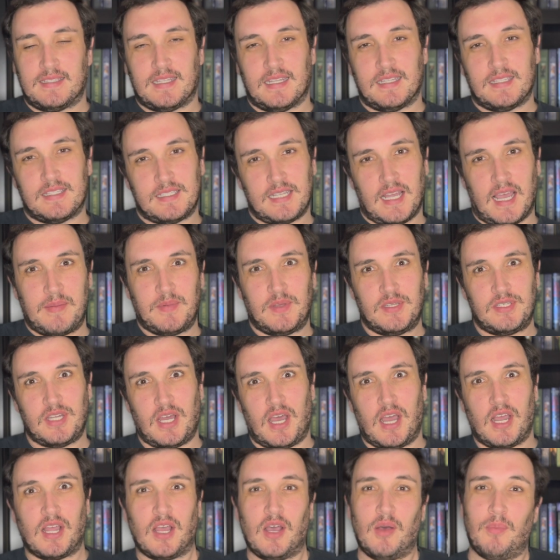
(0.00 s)
It's time to
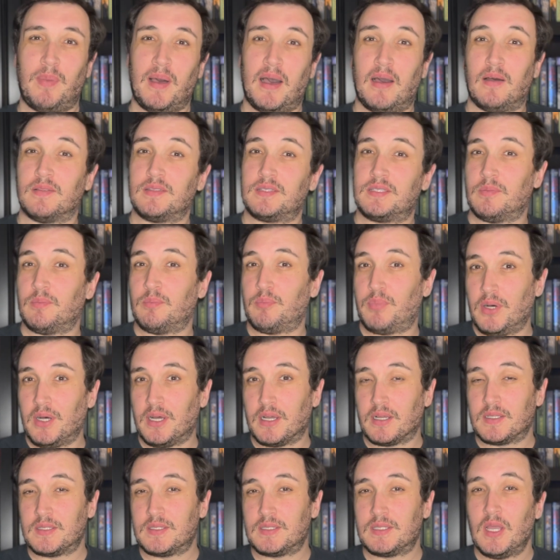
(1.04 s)
talk about some
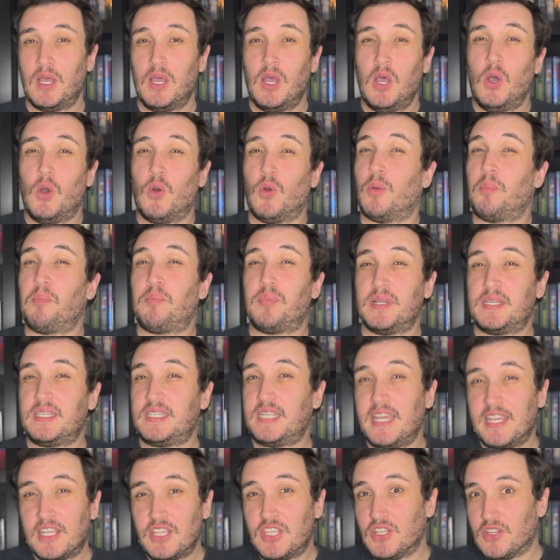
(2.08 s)
books. Or in
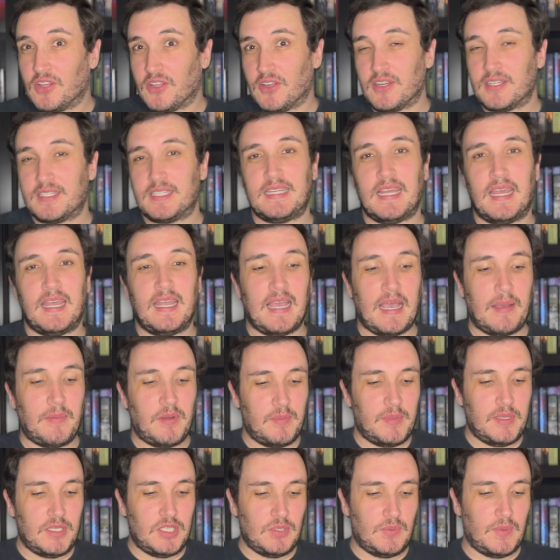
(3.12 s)
particular, today I'm going to
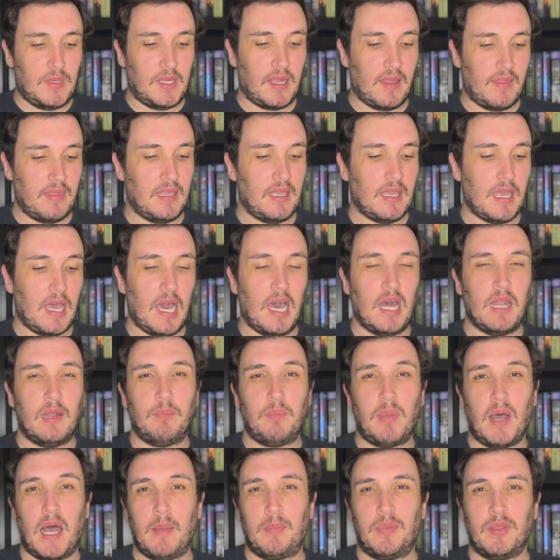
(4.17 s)
be doing the
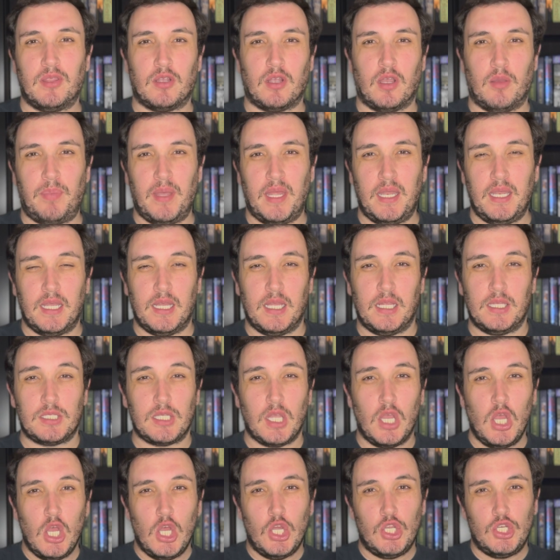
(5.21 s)
Unpopular Opinions
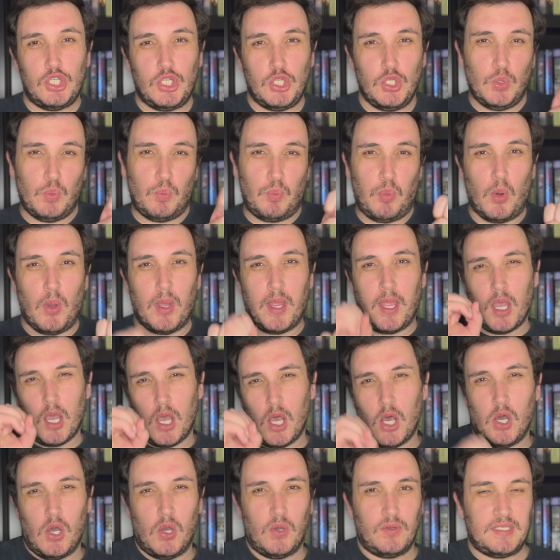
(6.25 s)

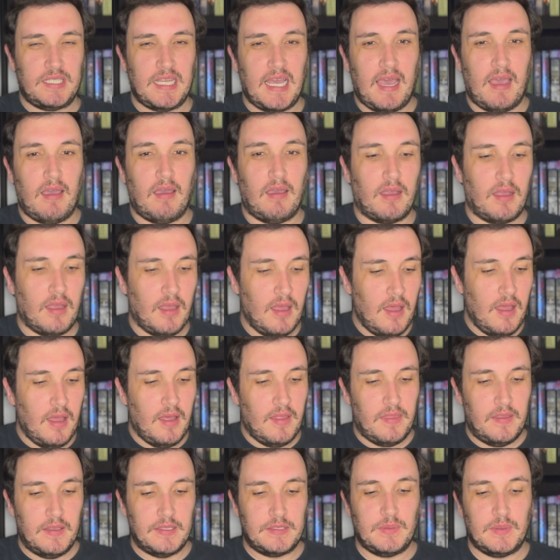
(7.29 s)
2.0 tag.
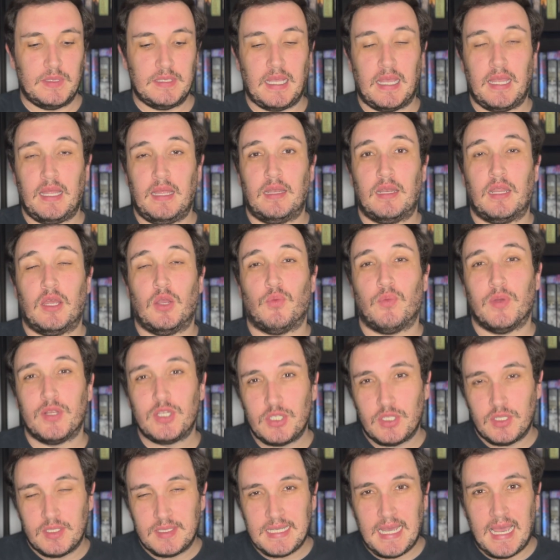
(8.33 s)
This was an
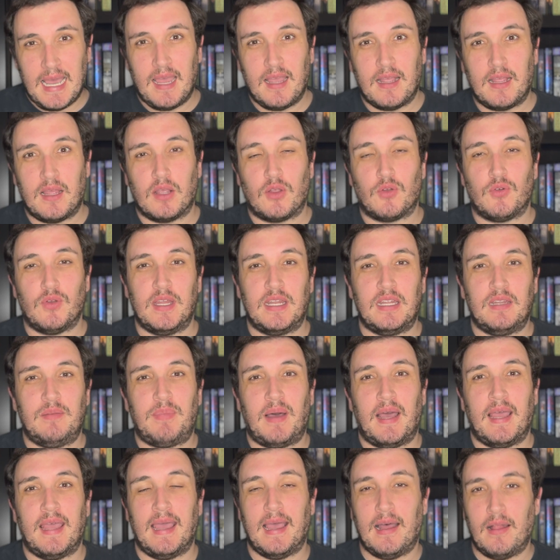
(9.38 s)
original tag created
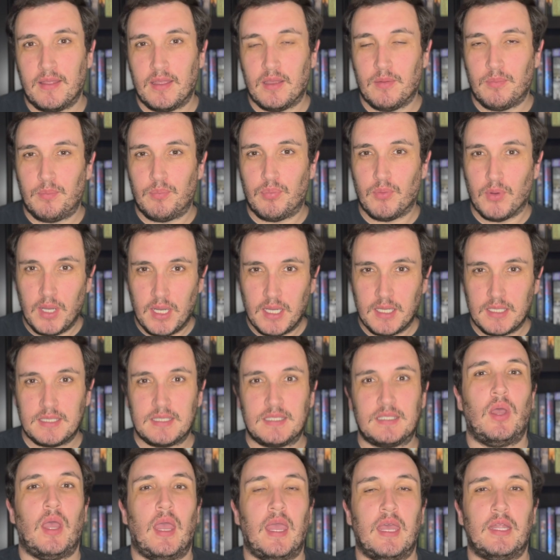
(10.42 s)
by Elliot
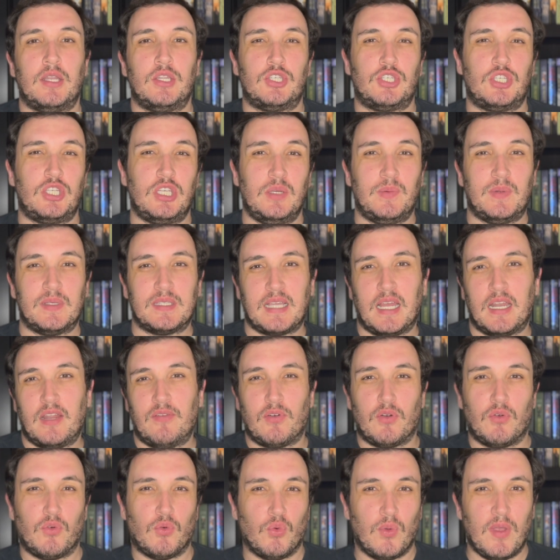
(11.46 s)
Brooks, and she was kind of
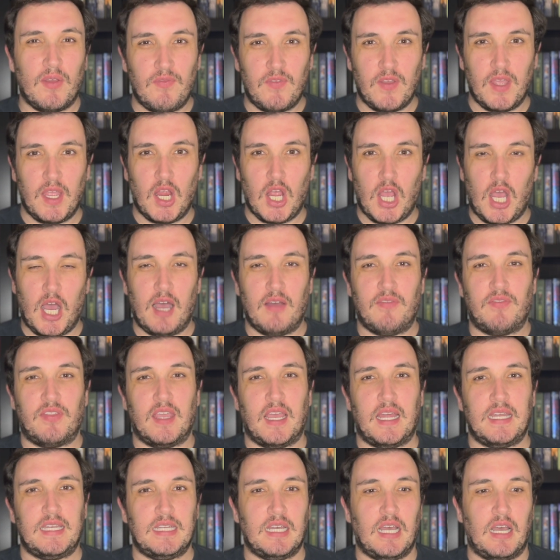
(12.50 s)
riffing off the
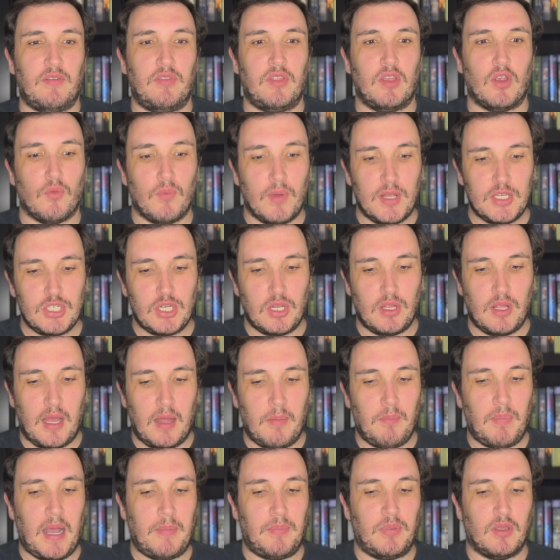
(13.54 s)
idea of the original
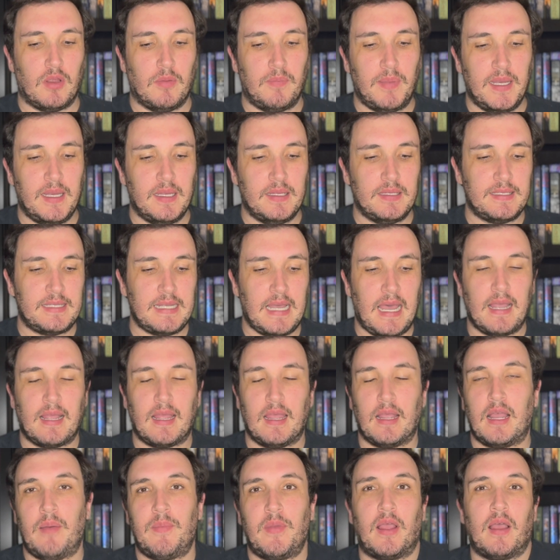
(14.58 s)
Unpopular Opinions tag and
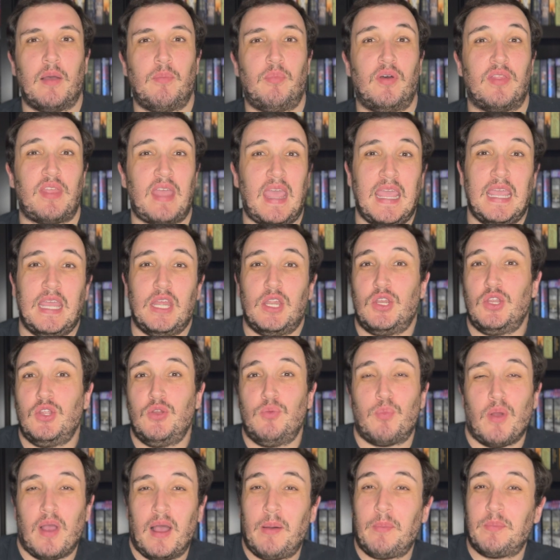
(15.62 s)
coming up with 8 new
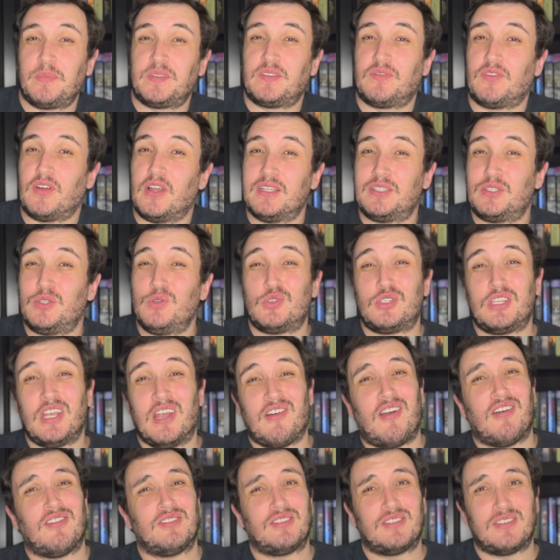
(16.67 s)
prompts for us to share
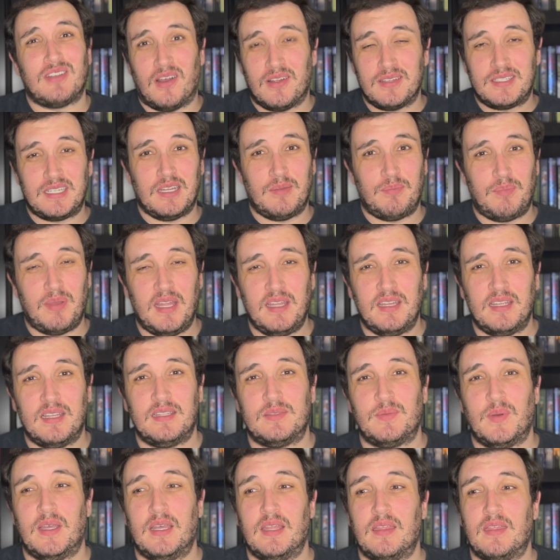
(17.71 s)
our salty opinions
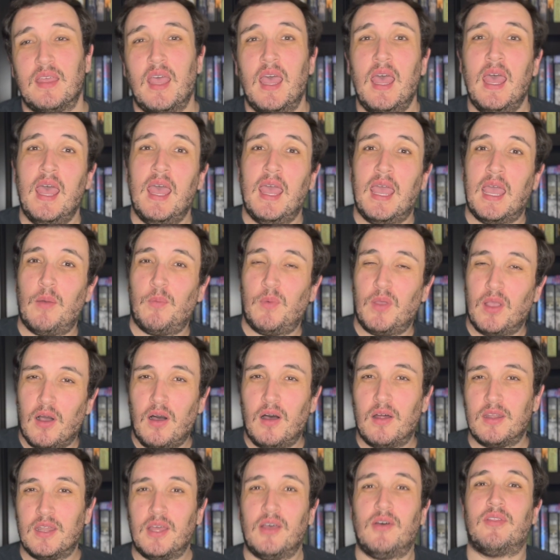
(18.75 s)
with. And we
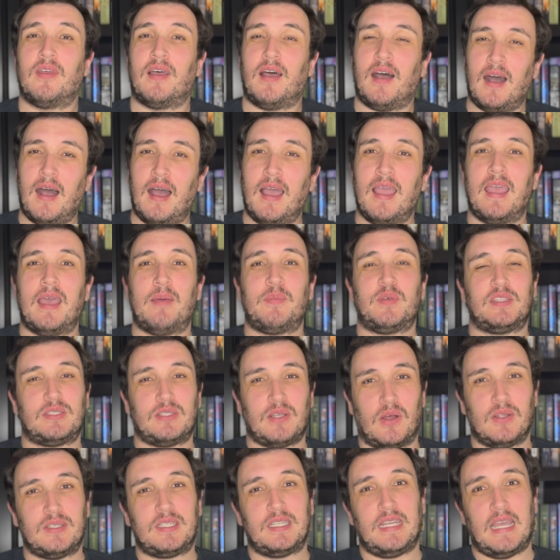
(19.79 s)
all know that I am a
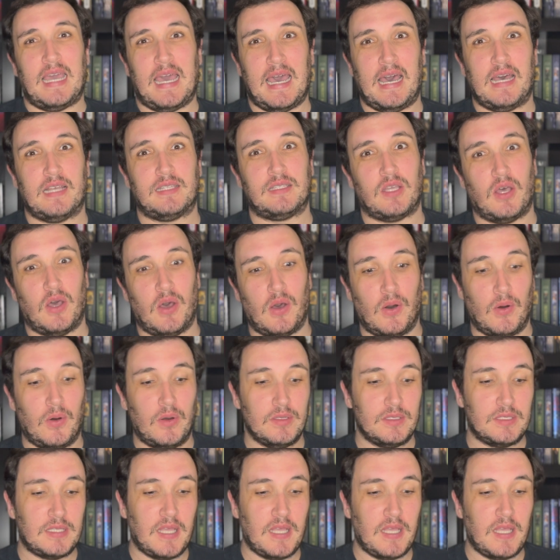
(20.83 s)
salty ass hoe.